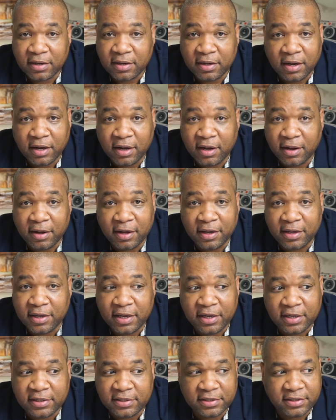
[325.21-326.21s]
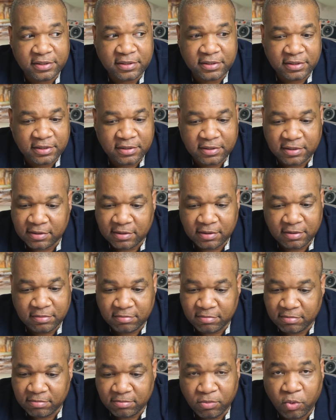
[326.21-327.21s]
It just
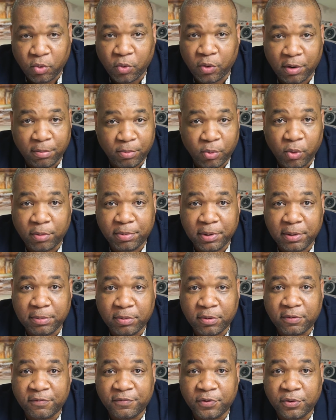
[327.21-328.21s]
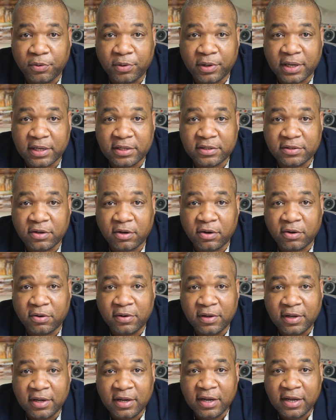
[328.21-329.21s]
more and more people are viewing it. So
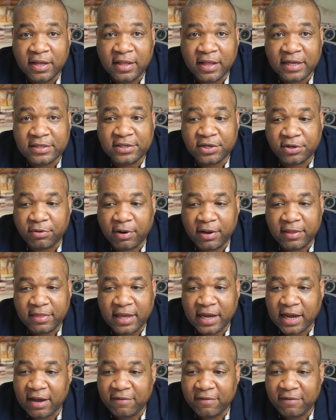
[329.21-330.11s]
that's a great thing.